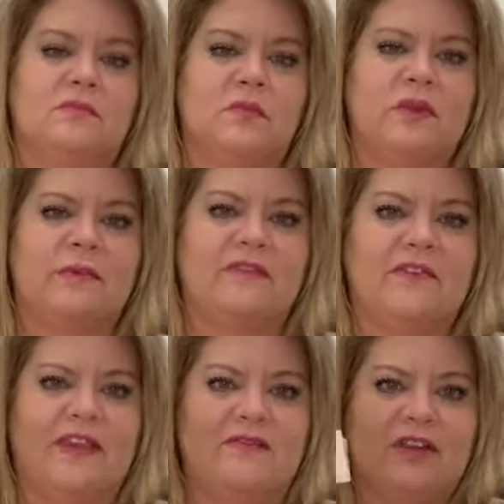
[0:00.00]
one of my
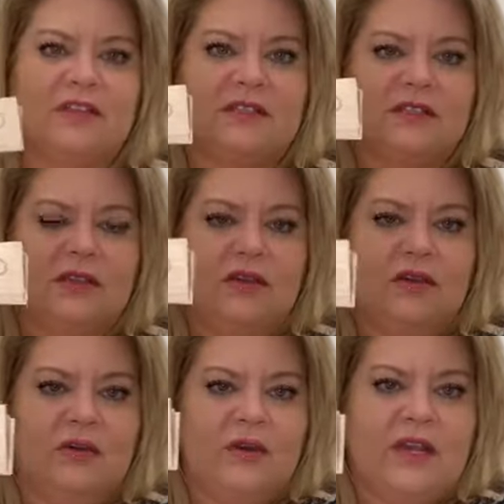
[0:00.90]
favorites,
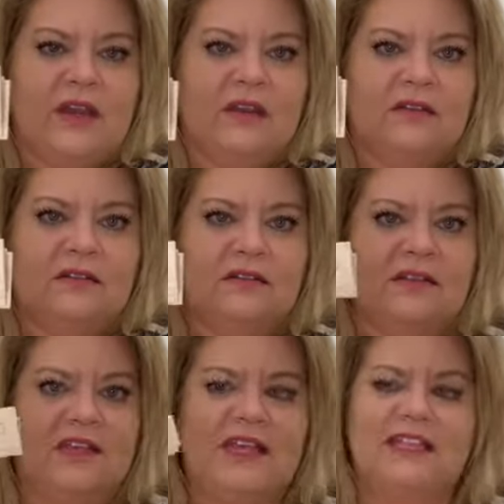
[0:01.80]
Gouda.
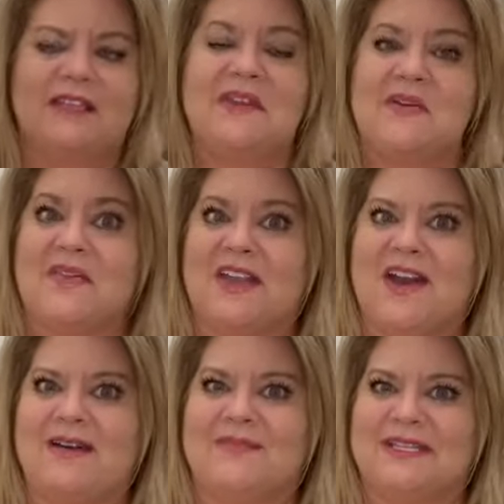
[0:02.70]
Let me know in the
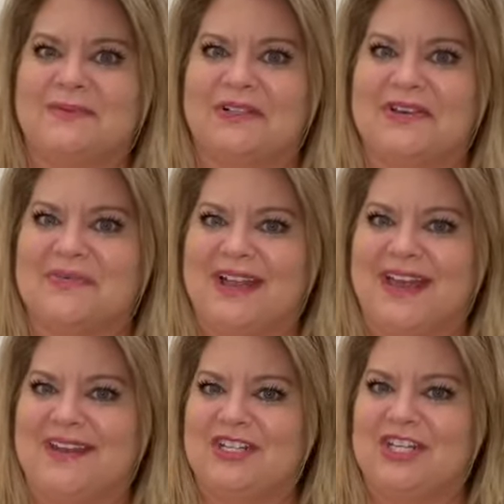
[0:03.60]
comments below what
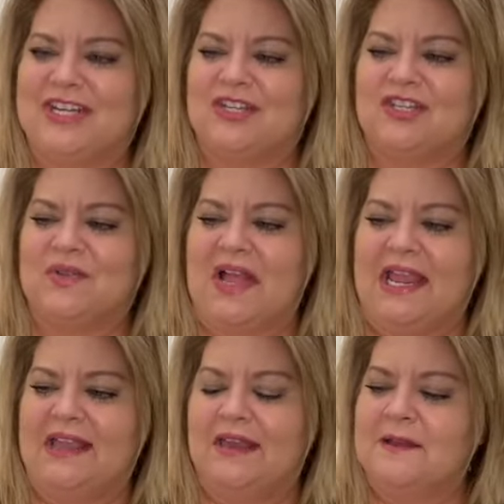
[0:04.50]
kind of cheese you
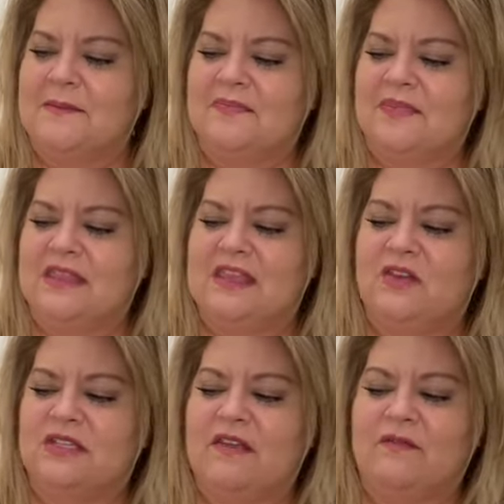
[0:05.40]
like. They
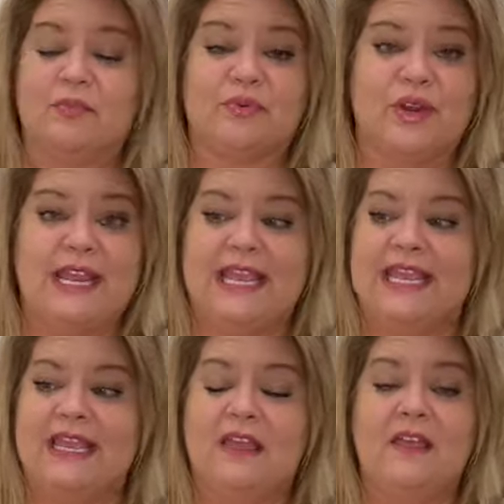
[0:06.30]
also have
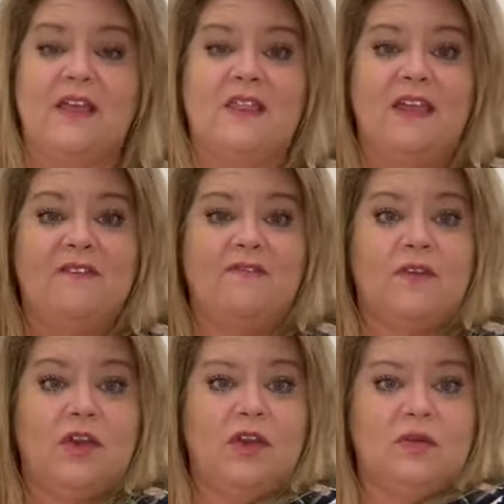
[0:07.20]
brie, they have
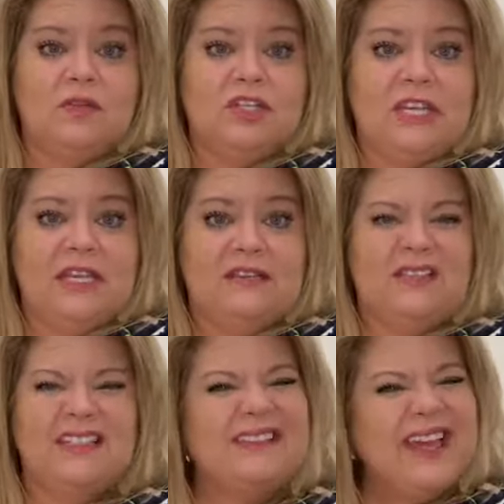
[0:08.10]
goat
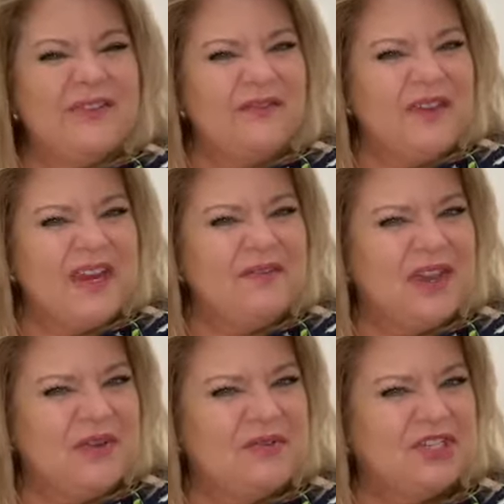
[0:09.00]
cheese. Not a fan of
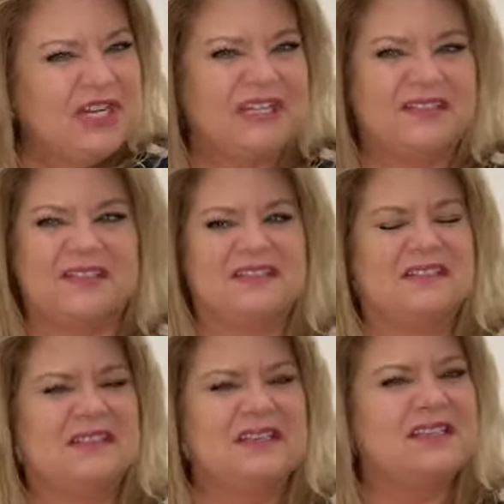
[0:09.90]
goat cheese.
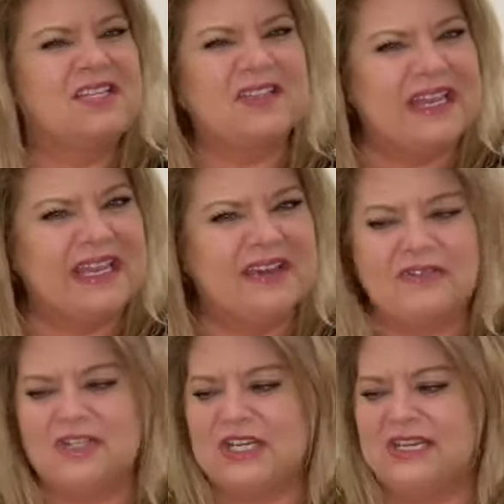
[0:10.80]
Do you like
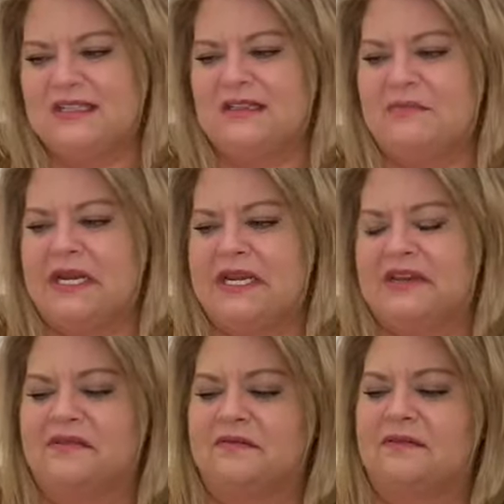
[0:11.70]
goat cheese? Let me
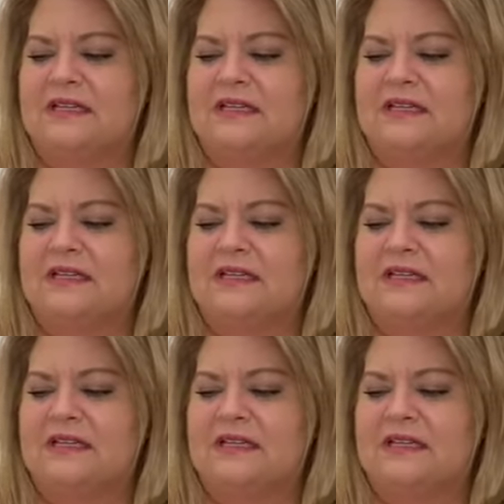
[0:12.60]
know.